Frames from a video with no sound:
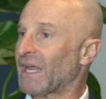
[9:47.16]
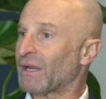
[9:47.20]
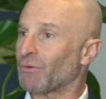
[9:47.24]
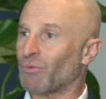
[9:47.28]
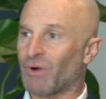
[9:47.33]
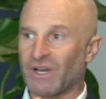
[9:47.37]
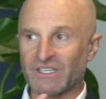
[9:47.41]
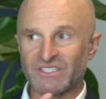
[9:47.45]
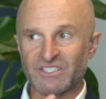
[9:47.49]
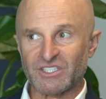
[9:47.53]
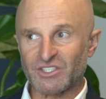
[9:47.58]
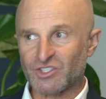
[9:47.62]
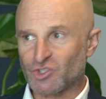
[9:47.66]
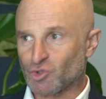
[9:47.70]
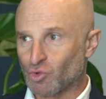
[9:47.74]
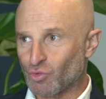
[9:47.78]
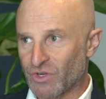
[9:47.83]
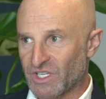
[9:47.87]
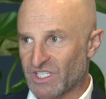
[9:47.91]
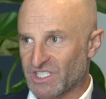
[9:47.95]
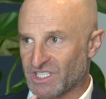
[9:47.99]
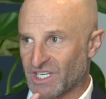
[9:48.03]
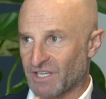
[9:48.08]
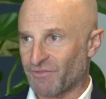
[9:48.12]
Otherwise, it's too
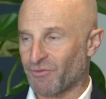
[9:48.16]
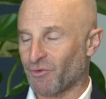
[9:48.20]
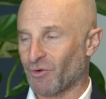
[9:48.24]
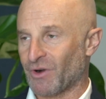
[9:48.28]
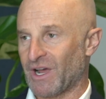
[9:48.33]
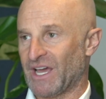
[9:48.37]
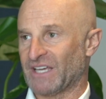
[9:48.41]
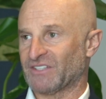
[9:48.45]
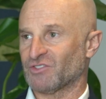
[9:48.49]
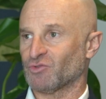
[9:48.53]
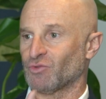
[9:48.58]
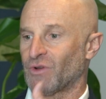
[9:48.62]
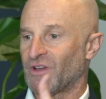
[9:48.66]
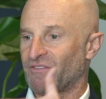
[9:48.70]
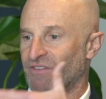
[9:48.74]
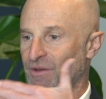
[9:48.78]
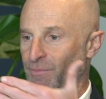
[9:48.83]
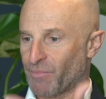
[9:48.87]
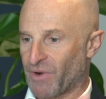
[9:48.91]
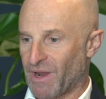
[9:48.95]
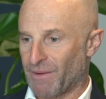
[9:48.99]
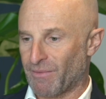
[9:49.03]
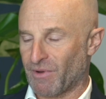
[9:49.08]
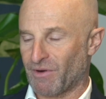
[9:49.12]
risky for us to have a
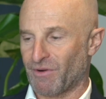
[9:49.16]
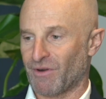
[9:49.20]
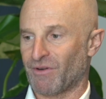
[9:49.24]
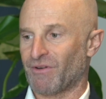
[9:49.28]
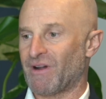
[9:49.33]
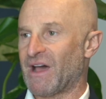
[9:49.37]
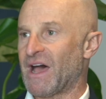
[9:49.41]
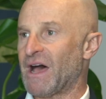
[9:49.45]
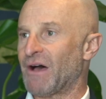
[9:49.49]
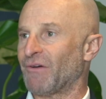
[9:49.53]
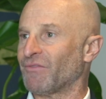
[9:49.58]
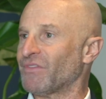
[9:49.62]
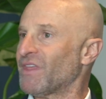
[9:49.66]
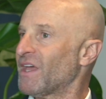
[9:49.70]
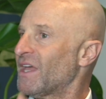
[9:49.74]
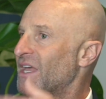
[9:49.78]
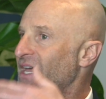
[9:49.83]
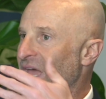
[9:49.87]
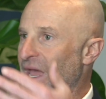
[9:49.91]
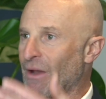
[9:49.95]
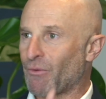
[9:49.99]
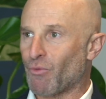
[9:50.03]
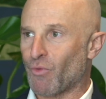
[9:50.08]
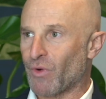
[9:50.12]
primary round,
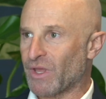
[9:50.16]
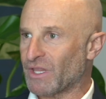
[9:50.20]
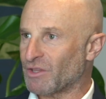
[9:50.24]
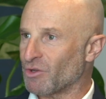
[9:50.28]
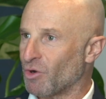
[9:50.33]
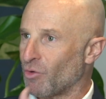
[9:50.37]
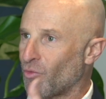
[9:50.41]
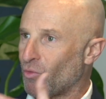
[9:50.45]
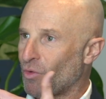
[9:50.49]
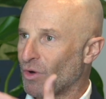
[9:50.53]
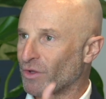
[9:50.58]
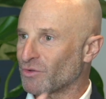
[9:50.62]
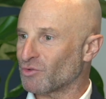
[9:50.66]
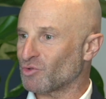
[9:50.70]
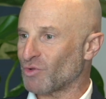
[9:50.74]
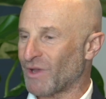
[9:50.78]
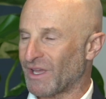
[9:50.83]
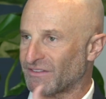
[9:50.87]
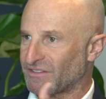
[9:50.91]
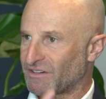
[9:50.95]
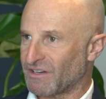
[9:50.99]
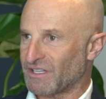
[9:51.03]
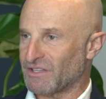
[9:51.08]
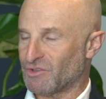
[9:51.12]
and we don't want to
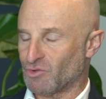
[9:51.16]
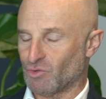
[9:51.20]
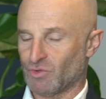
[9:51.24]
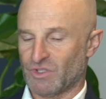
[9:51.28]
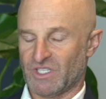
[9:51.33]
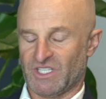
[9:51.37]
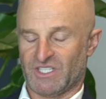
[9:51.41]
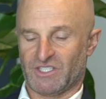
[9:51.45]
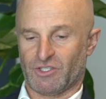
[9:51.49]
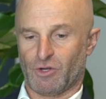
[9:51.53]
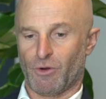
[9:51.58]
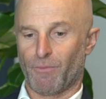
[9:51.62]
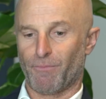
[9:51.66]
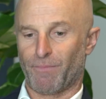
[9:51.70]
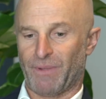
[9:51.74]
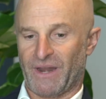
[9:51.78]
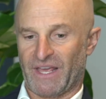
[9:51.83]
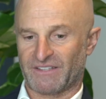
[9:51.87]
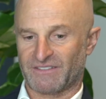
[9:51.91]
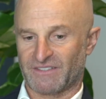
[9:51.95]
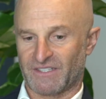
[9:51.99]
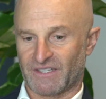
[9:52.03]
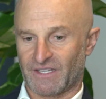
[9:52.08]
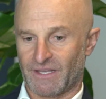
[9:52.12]
enter into this
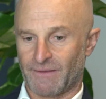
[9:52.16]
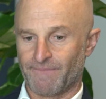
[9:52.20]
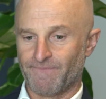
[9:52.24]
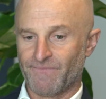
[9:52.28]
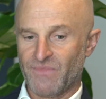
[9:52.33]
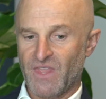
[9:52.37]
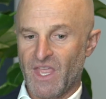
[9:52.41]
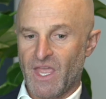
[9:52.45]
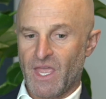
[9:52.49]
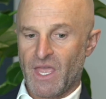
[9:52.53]
complexity.